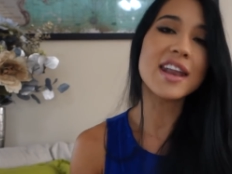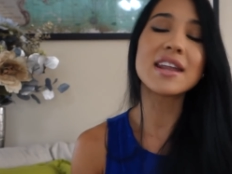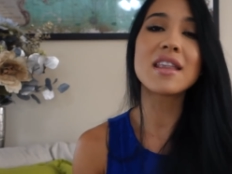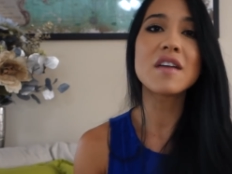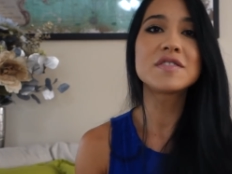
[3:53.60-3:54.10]
And
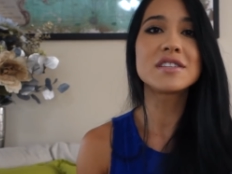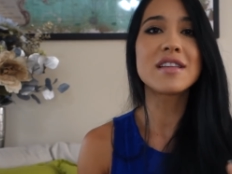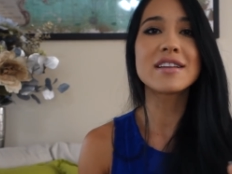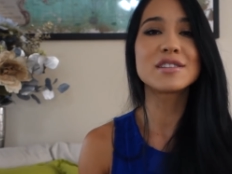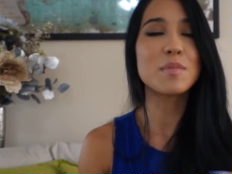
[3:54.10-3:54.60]
I'd love to
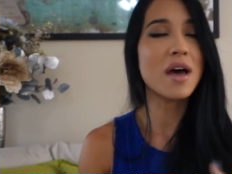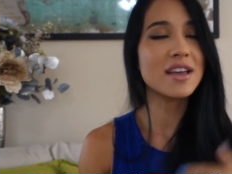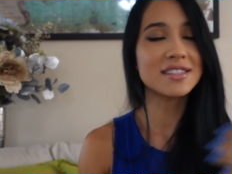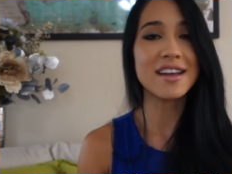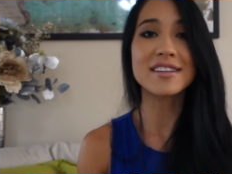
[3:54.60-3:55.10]
lend
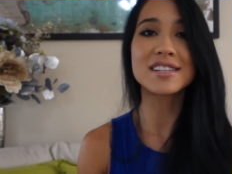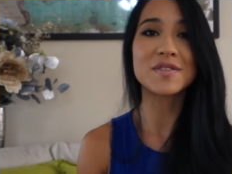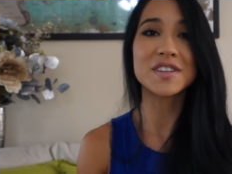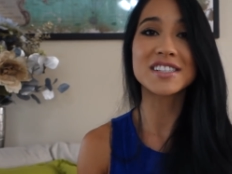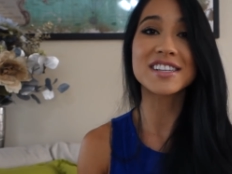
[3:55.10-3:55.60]
my
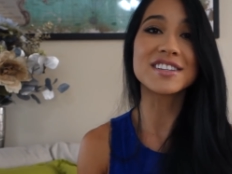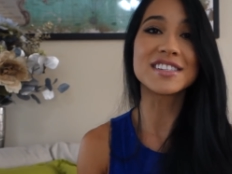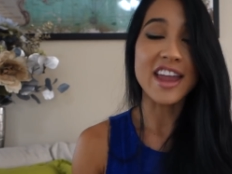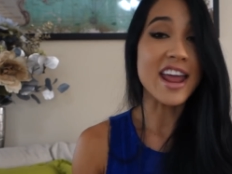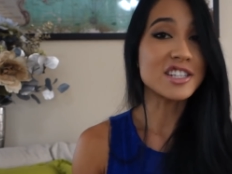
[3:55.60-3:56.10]
scientific
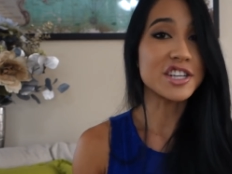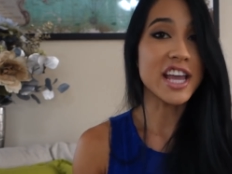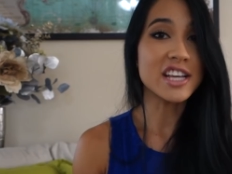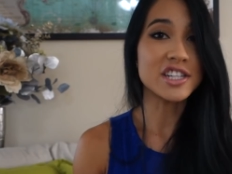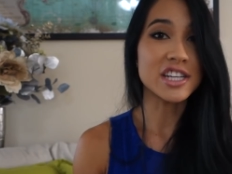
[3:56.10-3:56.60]
skills and
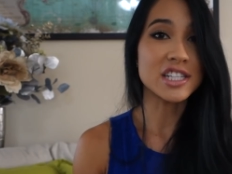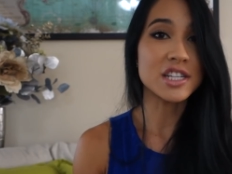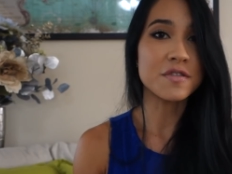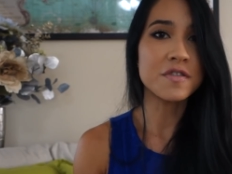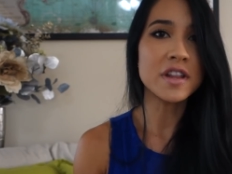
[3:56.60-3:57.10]
education
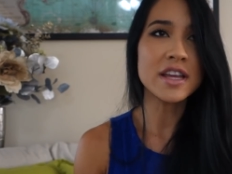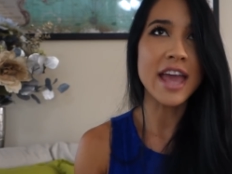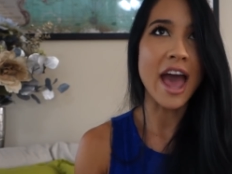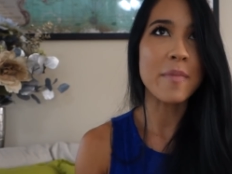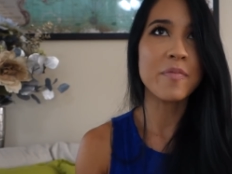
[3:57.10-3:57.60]
to fill a
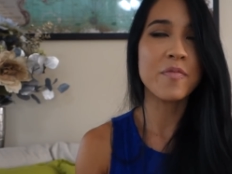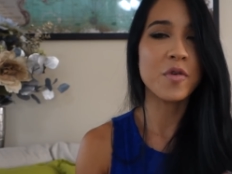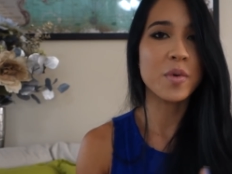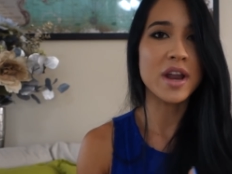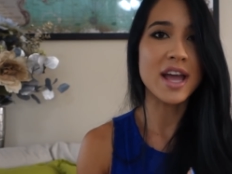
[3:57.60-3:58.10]
gap
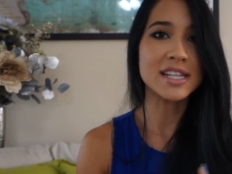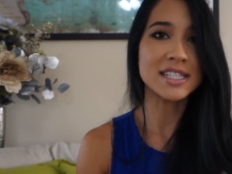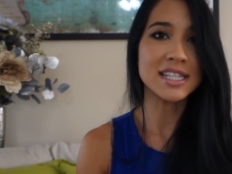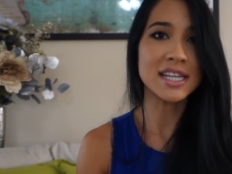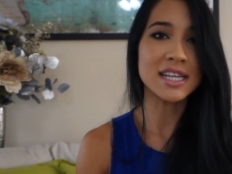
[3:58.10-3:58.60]
for what I
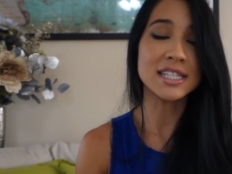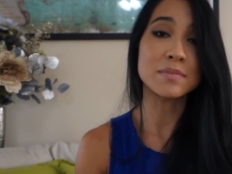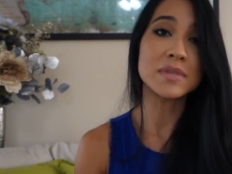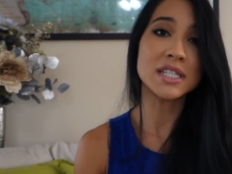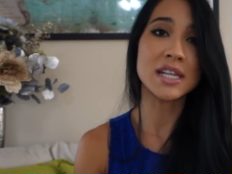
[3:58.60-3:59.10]
see is
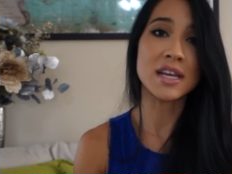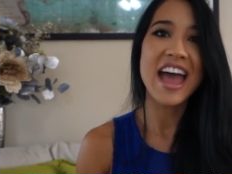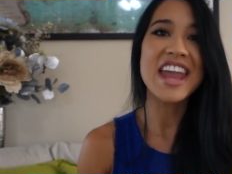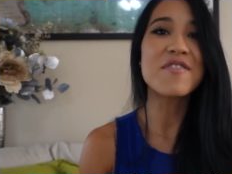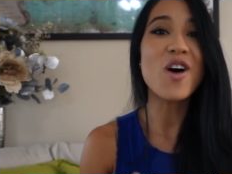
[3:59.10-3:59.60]

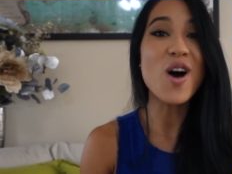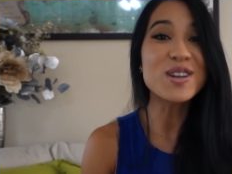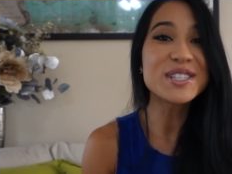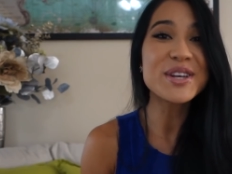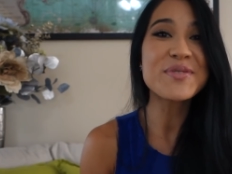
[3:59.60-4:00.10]
missing. And I've
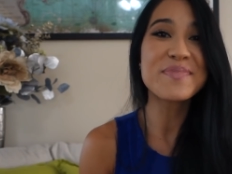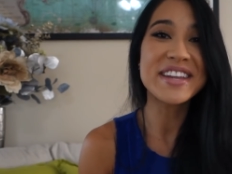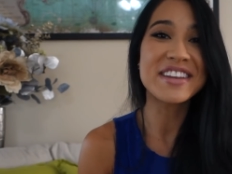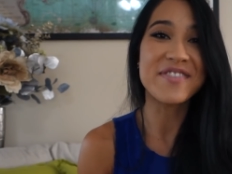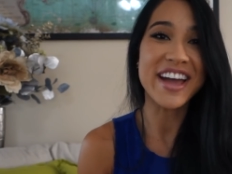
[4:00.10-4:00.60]
also
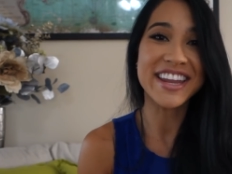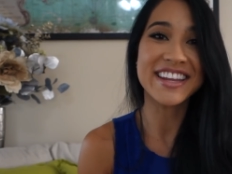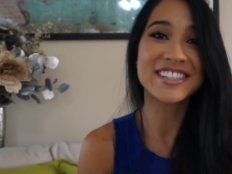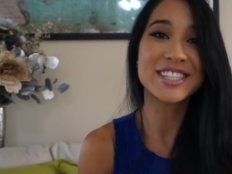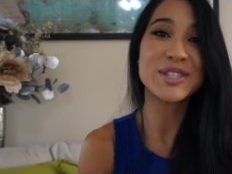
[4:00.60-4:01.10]
been
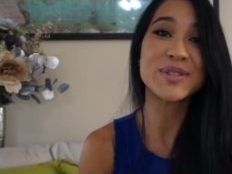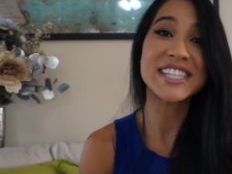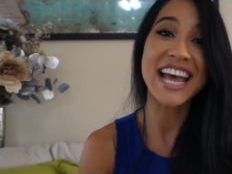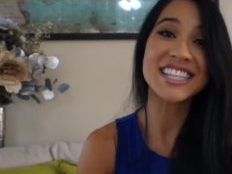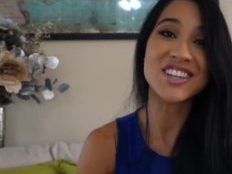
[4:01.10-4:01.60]
invited to do a TED